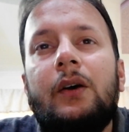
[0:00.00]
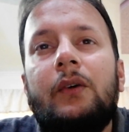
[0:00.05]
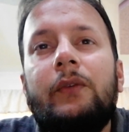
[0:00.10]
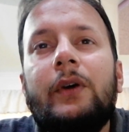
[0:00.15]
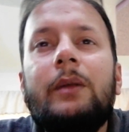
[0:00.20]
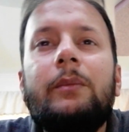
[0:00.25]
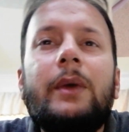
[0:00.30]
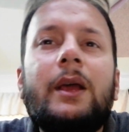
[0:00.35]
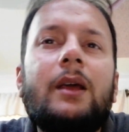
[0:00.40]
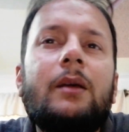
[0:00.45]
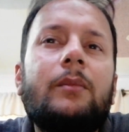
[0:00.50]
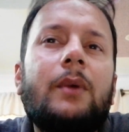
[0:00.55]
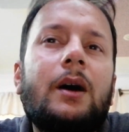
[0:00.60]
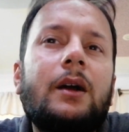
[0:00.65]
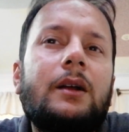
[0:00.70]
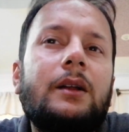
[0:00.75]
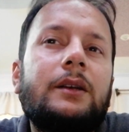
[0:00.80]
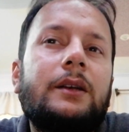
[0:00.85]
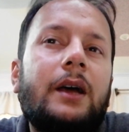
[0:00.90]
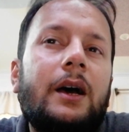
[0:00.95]
When Meghan
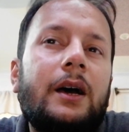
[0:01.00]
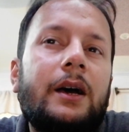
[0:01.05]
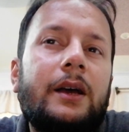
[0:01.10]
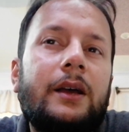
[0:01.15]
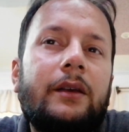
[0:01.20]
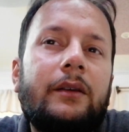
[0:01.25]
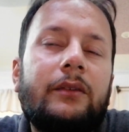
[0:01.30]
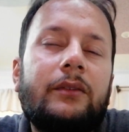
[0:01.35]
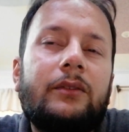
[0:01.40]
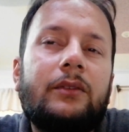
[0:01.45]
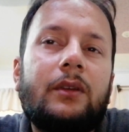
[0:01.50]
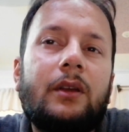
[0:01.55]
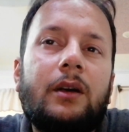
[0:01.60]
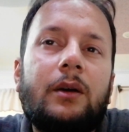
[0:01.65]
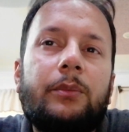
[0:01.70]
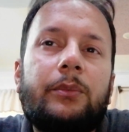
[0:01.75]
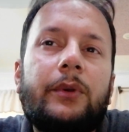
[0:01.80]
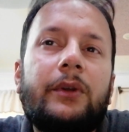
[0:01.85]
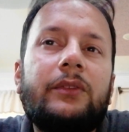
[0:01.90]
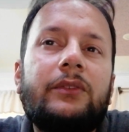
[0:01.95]
Markle dies,
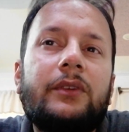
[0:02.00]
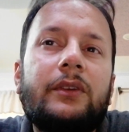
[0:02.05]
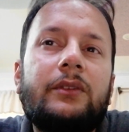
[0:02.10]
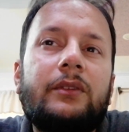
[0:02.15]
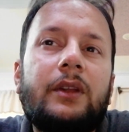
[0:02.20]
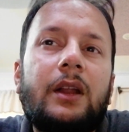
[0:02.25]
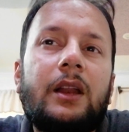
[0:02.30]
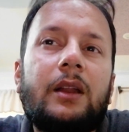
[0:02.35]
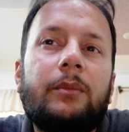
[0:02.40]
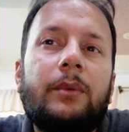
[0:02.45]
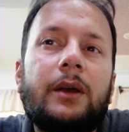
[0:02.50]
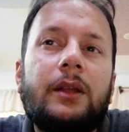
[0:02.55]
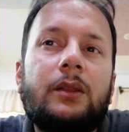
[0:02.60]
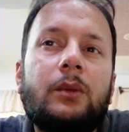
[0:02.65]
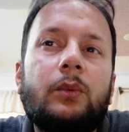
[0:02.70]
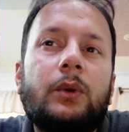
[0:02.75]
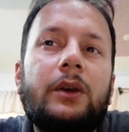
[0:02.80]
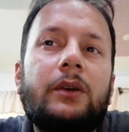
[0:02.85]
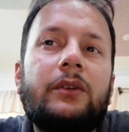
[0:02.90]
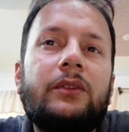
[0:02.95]
Princess Lilibet
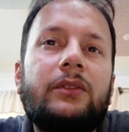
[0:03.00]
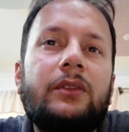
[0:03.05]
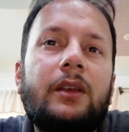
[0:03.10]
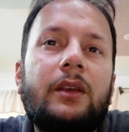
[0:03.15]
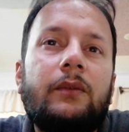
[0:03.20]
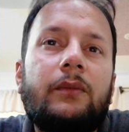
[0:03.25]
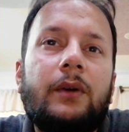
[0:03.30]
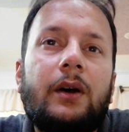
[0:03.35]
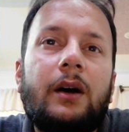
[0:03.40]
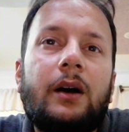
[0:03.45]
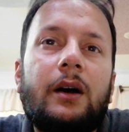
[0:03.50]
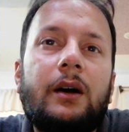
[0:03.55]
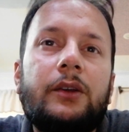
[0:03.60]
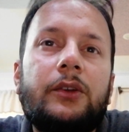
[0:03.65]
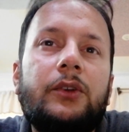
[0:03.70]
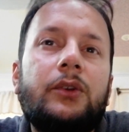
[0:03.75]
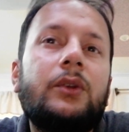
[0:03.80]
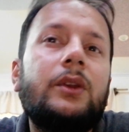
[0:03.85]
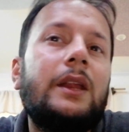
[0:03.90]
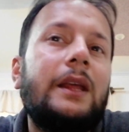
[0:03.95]
will receive a
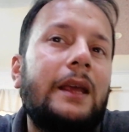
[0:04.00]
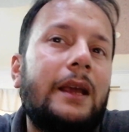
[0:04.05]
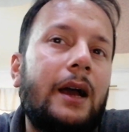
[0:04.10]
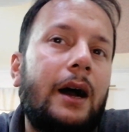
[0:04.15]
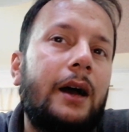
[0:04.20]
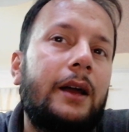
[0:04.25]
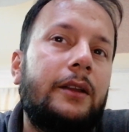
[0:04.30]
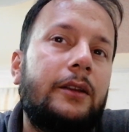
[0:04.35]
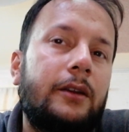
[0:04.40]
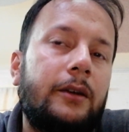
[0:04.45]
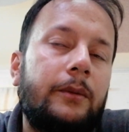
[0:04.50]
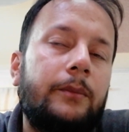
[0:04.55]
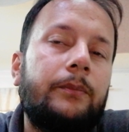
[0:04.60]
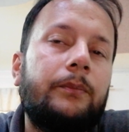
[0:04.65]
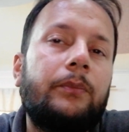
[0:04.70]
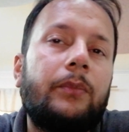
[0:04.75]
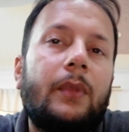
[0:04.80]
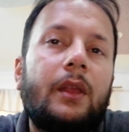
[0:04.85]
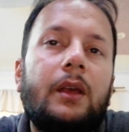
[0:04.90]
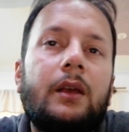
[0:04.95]
unique
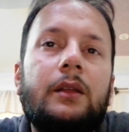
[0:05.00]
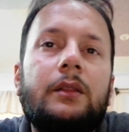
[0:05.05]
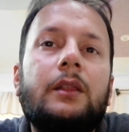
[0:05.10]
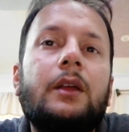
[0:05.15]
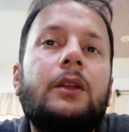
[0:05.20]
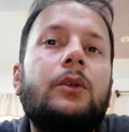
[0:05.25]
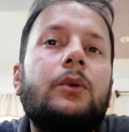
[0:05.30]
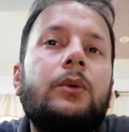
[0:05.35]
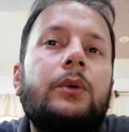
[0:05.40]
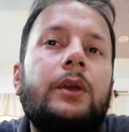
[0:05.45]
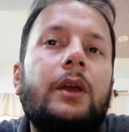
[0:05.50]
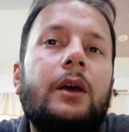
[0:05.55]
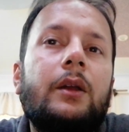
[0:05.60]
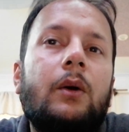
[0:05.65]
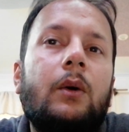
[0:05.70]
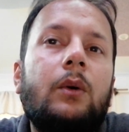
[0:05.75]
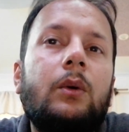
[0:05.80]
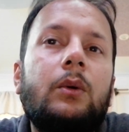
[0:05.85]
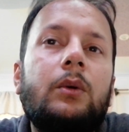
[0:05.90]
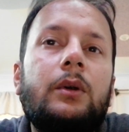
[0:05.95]
item. The
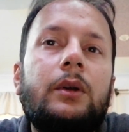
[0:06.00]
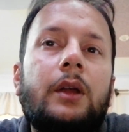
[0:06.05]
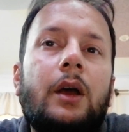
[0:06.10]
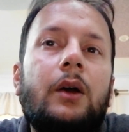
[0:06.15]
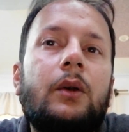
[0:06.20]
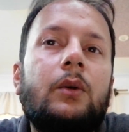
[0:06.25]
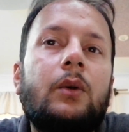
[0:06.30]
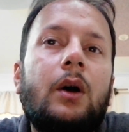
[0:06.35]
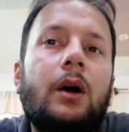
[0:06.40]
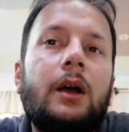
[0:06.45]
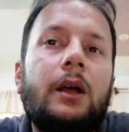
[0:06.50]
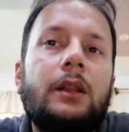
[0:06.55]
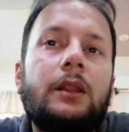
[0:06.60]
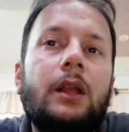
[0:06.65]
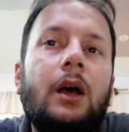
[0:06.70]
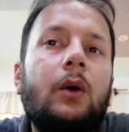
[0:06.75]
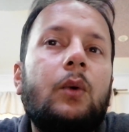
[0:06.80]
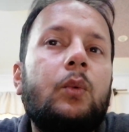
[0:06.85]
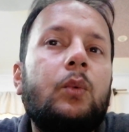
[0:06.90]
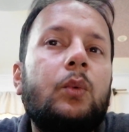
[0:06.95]
two-year-old royal
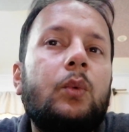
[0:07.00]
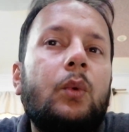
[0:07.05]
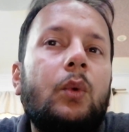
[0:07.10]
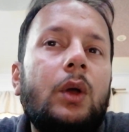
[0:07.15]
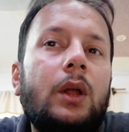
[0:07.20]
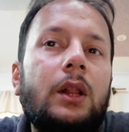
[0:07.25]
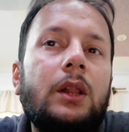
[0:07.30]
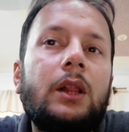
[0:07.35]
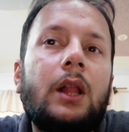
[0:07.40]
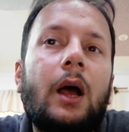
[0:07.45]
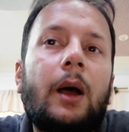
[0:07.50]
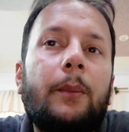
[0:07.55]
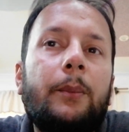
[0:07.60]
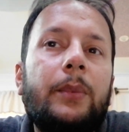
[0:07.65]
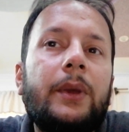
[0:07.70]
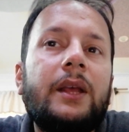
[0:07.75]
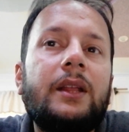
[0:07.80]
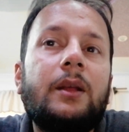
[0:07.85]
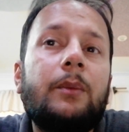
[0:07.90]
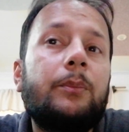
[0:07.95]
will
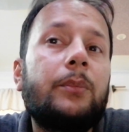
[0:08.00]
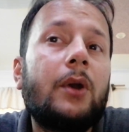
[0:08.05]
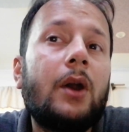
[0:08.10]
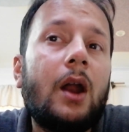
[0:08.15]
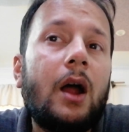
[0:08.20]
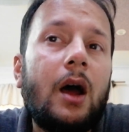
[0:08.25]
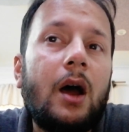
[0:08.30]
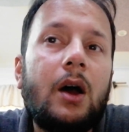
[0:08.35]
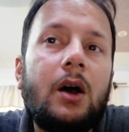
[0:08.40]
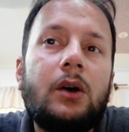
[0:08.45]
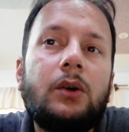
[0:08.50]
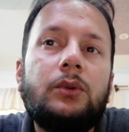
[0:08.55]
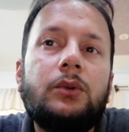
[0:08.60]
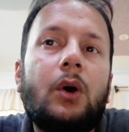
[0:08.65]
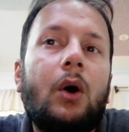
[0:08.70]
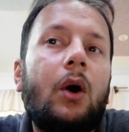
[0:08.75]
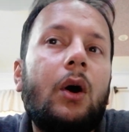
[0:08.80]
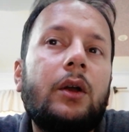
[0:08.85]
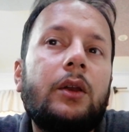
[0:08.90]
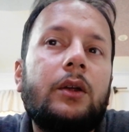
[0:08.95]
be the
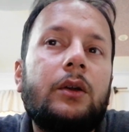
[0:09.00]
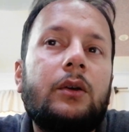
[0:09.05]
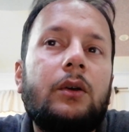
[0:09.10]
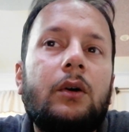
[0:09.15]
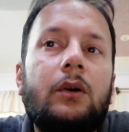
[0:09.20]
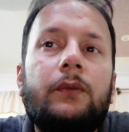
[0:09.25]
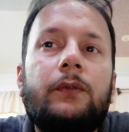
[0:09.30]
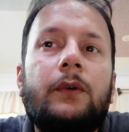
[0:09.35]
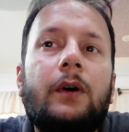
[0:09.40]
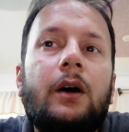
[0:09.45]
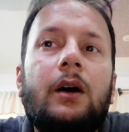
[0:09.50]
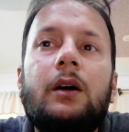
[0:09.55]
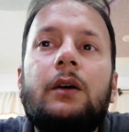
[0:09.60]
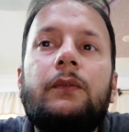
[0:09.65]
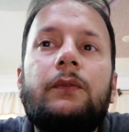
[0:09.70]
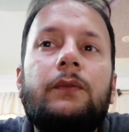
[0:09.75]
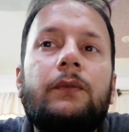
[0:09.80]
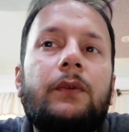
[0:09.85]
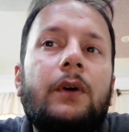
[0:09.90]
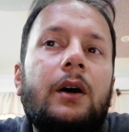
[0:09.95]
proud owner of
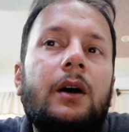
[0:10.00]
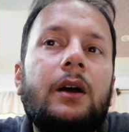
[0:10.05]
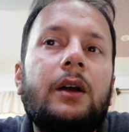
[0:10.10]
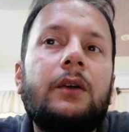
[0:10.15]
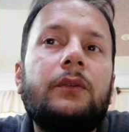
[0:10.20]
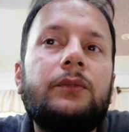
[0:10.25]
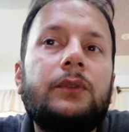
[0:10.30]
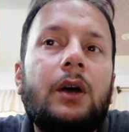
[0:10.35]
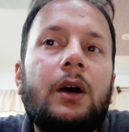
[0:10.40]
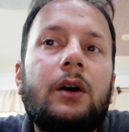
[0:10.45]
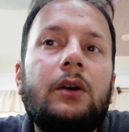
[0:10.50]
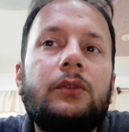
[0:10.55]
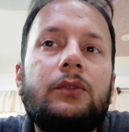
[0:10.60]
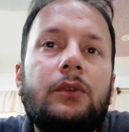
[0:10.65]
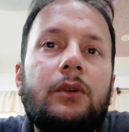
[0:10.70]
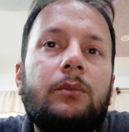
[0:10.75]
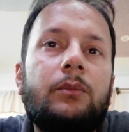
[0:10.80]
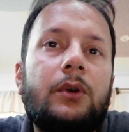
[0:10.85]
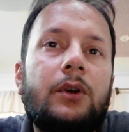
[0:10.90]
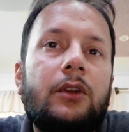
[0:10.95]
a
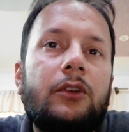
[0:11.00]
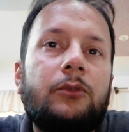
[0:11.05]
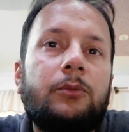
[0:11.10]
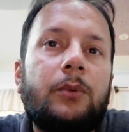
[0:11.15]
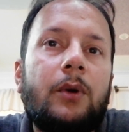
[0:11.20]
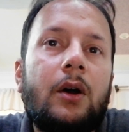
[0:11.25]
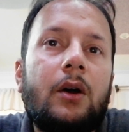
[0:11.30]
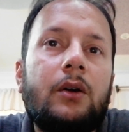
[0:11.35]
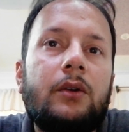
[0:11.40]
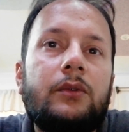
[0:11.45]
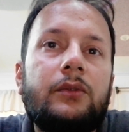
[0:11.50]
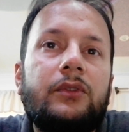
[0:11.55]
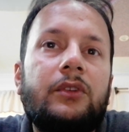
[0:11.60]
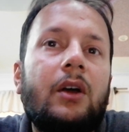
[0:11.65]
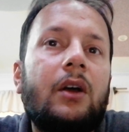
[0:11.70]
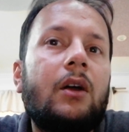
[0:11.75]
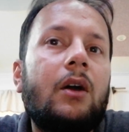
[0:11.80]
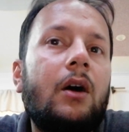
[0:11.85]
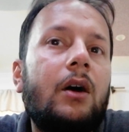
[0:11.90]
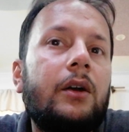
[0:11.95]
5,000 British pounds
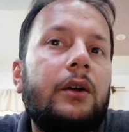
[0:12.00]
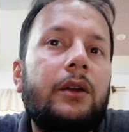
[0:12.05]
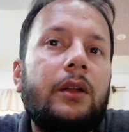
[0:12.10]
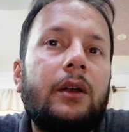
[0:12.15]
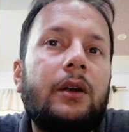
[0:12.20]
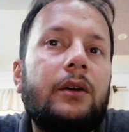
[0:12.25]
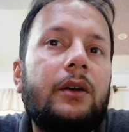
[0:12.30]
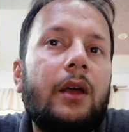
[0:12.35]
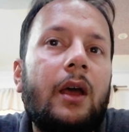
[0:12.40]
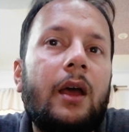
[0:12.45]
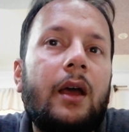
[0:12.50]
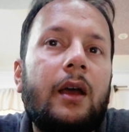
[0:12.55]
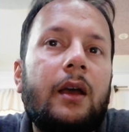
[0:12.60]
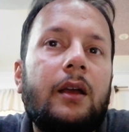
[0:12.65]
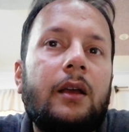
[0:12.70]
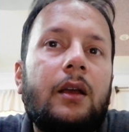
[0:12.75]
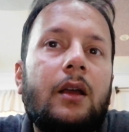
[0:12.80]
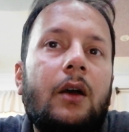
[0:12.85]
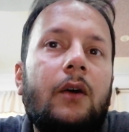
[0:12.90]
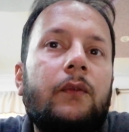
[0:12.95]
Cartier
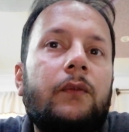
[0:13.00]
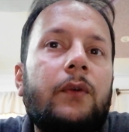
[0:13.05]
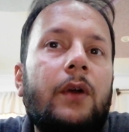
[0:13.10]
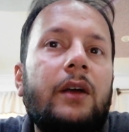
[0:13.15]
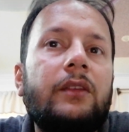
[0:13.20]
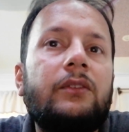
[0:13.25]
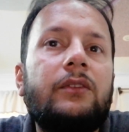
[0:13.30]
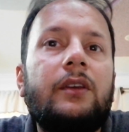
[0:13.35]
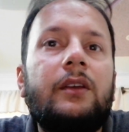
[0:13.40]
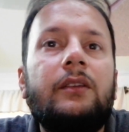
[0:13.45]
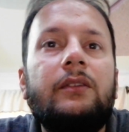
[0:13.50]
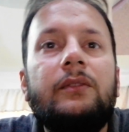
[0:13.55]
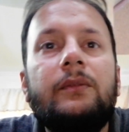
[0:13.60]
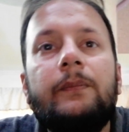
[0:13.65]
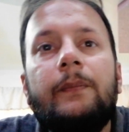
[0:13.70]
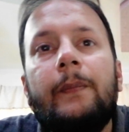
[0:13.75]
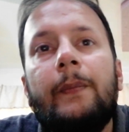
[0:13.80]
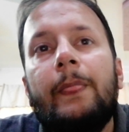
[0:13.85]
Tank Francaise.